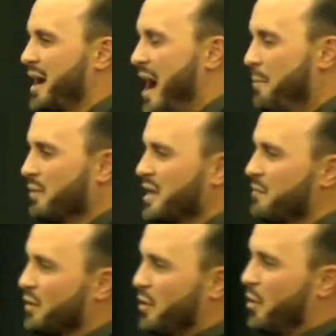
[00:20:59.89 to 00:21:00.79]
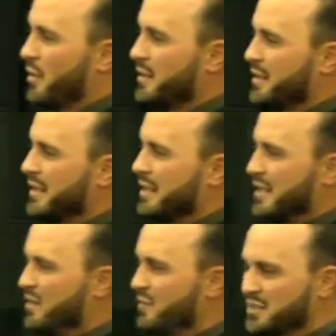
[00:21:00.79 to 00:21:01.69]
I believe the Lord,
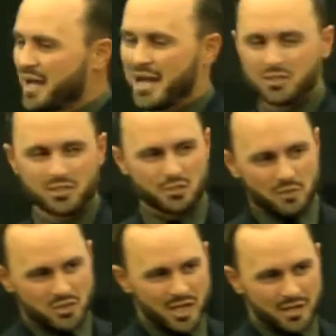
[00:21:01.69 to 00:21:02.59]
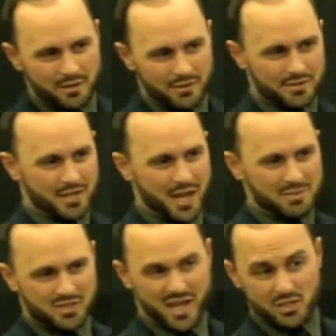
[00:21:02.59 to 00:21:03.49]
even tonight, just as we're setting a little time
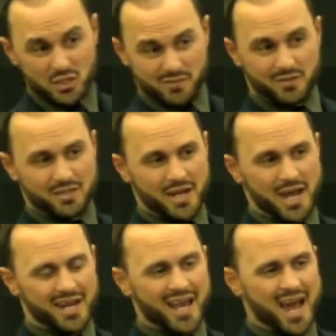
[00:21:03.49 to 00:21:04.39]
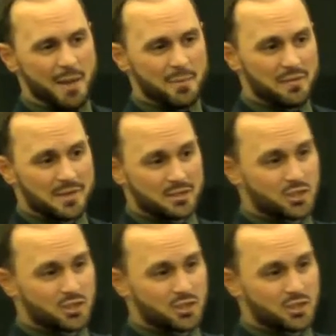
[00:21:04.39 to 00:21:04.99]
aside just for tonight, I believe he could